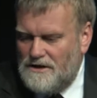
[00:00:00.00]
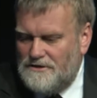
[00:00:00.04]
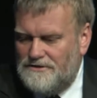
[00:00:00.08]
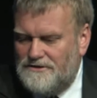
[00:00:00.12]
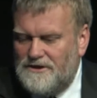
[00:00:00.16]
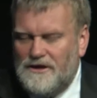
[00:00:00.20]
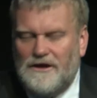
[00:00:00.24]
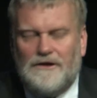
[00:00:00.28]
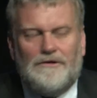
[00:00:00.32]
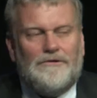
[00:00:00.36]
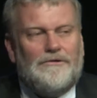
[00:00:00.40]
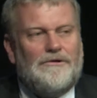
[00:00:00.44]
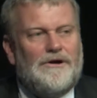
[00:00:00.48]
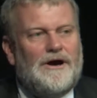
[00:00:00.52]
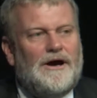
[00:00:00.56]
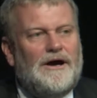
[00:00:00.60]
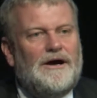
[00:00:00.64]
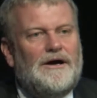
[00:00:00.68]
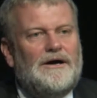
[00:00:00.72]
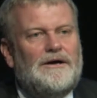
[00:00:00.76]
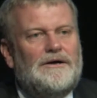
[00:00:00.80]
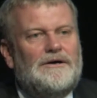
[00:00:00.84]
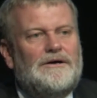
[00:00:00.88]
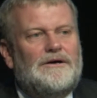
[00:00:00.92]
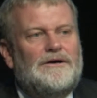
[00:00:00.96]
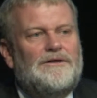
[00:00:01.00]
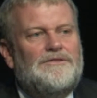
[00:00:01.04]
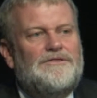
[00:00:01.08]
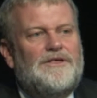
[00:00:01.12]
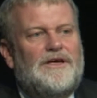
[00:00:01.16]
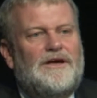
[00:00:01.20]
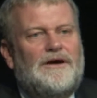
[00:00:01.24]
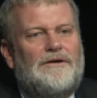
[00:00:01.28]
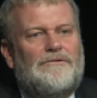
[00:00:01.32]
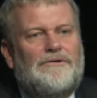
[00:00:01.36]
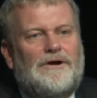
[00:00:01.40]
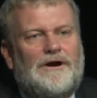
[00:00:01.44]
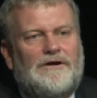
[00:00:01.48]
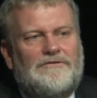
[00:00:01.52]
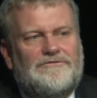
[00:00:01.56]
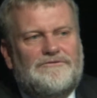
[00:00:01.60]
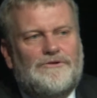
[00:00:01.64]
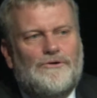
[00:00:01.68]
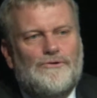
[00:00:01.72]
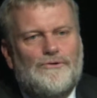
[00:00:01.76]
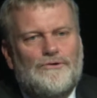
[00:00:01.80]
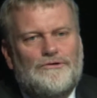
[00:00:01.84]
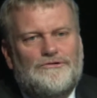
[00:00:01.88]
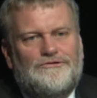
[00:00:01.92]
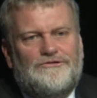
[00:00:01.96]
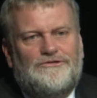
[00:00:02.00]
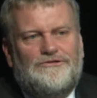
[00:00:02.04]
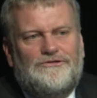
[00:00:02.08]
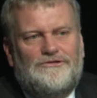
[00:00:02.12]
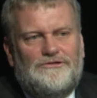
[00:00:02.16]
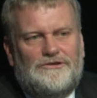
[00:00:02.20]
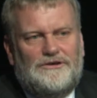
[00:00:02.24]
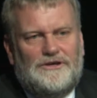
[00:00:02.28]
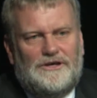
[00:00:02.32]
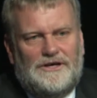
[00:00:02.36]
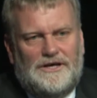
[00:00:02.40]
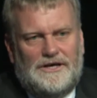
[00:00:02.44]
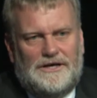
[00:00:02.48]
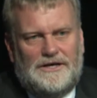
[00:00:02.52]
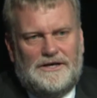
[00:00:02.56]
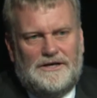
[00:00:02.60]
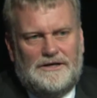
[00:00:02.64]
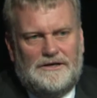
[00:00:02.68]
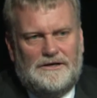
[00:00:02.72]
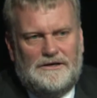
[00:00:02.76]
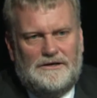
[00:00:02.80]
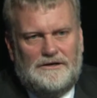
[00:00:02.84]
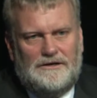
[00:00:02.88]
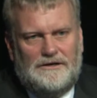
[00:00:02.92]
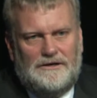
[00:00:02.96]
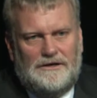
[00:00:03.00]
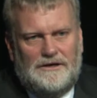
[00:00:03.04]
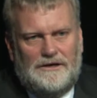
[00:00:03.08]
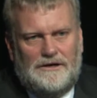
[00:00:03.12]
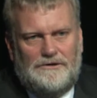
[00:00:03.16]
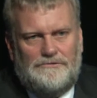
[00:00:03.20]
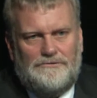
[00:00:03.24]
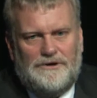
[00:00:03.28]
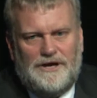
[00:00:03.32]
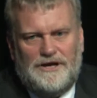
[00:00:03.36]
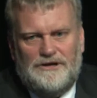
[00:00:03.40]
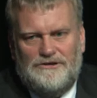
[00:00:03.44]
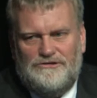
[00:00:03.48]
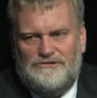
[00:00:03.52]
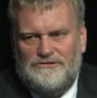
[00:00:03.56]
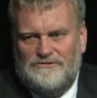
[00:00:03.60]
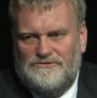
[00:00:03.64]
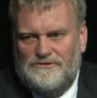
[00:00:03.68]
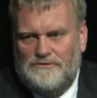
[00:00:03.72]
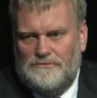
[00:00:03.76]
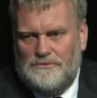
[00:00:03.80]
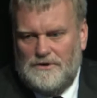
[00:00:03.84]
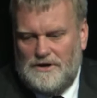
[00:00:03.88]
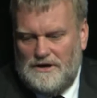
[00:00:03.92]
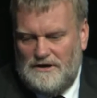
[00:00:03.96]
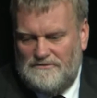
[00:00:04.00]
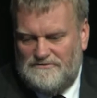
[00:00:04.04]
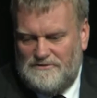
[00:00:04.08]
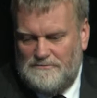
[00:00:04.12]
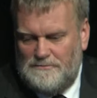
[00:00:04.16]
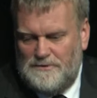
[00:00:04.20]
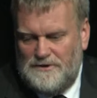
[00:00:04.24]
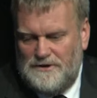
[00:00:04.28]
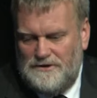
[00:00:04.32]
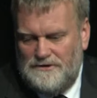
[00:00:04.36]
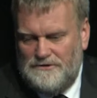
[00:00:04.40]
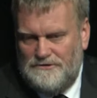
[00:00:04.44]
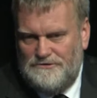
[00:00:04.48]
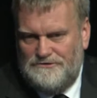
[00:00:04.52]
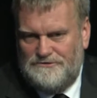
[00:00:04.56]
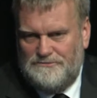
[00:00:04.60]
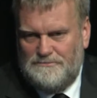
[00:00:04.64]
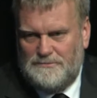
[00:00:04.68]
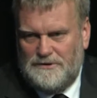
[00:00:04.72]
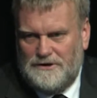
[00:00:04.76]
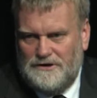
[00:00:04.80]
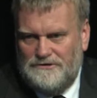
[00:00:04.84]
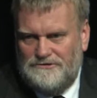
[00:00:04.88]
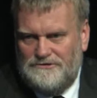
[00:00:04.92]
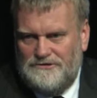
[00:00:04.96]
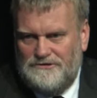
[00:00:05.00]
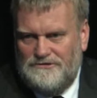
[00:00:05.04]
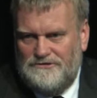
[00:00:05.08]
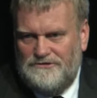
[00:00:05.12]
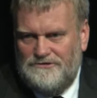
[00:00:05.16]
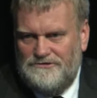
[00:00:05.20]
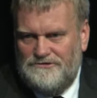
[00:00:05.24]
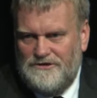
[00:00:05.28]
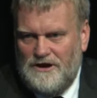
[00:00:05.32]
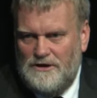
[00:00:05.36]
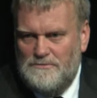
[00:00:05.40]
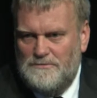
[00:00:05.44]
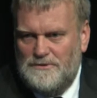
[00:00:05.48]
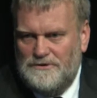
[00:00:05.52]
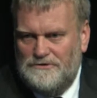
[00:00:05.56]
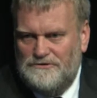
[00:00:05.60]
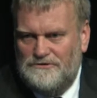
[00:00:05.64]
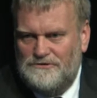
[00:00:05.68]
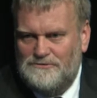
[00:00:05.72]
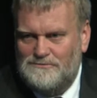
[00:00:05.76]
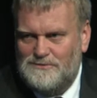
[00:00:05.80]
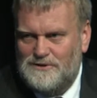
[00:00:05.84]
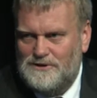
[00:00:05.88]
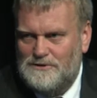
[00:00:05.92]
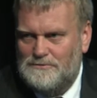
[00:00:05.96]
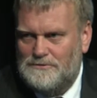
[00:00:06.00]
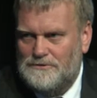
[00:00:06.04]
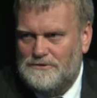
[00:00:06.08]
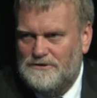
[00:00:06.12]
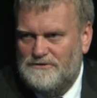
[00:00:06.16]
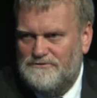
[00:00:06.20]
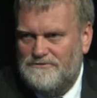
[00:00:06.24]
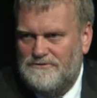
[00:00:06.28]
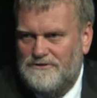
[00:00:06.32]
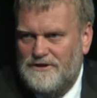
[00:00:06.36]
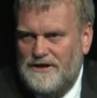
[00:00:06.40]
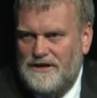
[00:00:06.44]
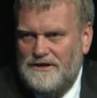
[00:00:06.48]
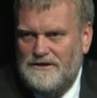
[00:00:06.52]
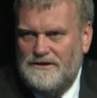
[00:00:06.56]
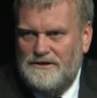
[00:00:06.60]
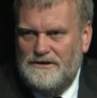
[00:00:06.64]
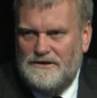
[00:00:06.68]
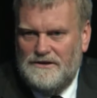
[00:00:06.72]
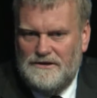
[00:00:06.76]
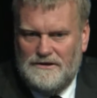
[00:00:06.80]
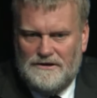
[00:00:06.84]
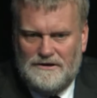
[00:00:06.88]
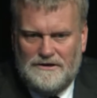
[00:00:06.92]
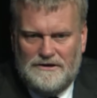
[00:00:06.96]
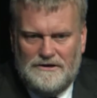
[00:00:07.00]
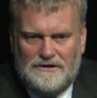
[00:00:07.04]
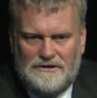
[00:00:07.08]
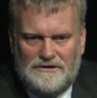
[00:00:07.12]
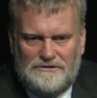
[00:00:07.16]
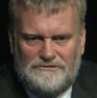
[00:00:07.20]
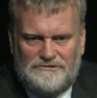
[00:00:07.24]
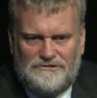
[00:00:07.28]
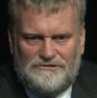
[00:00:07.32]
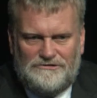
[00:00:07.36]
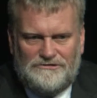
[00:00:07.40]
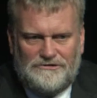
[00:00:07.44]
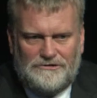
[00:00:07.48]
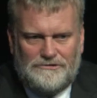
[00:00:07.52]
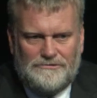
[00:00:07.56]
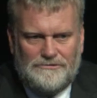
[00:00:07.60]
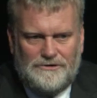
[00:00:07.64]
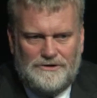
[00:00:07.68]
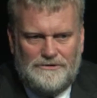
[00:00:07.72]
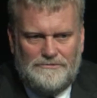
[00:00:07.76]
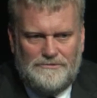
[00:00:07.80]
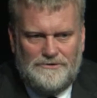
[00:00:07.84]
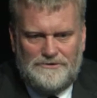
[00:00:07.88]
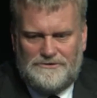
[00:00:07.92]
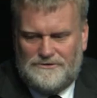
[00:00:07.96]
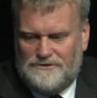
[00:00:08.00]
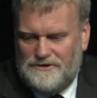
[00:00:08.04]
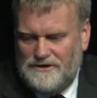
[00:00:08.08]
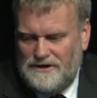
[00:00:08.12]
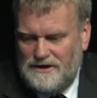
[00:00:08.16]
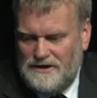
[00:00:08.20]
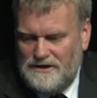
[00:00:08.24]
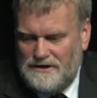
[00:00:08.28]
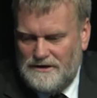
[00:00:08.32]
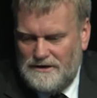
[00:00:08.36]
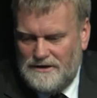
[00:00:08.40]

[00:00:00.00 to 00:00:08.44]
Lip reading: There are of course a range of appeals processes open to people if they disagree with the